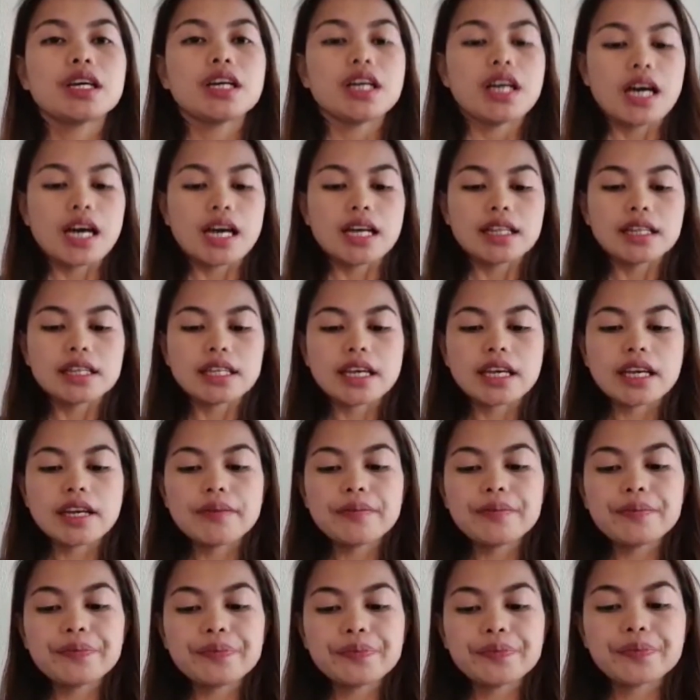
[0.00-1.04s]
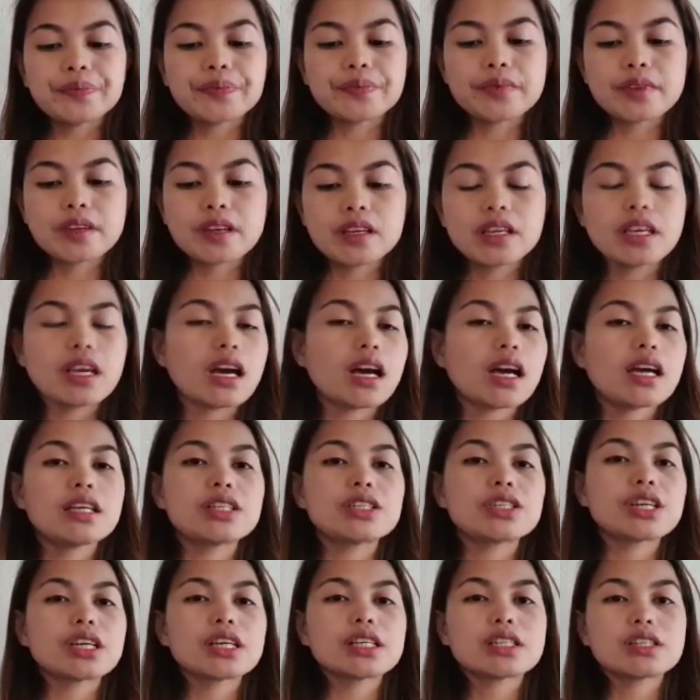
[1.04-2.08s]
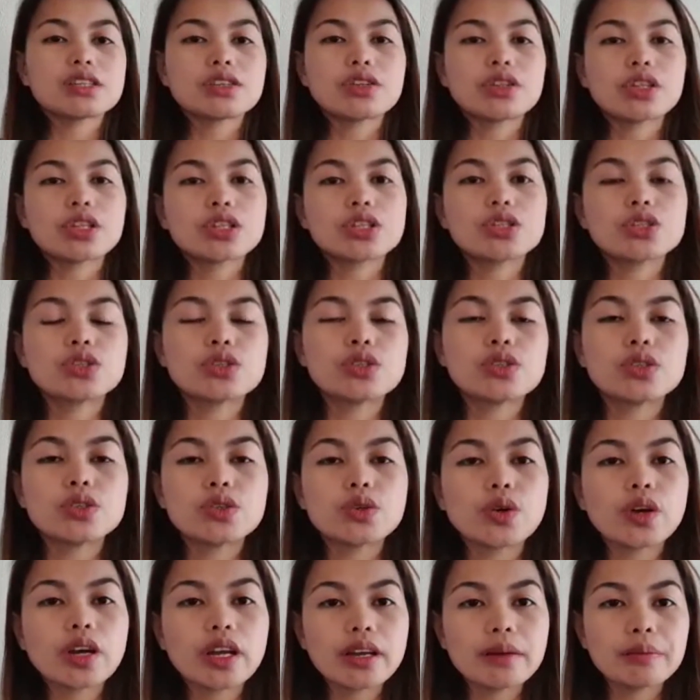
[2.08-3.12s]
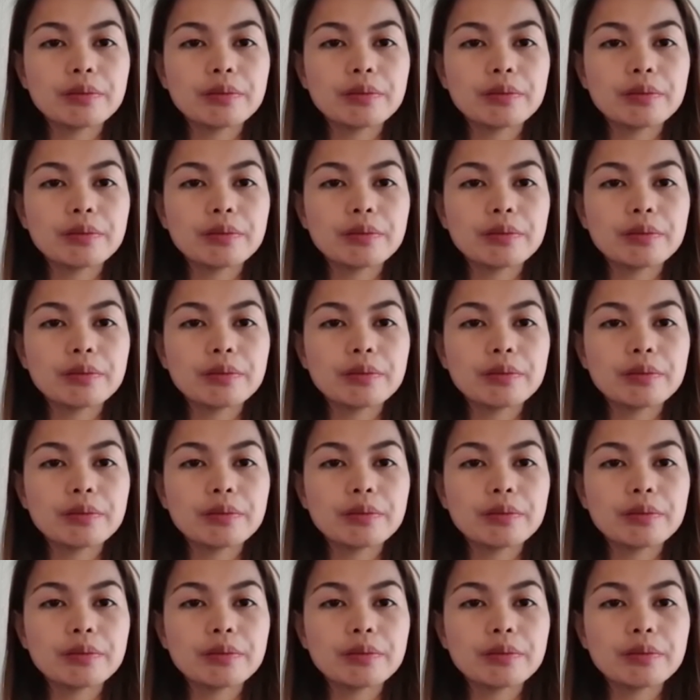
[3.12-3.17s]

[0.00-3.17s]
and then I just took a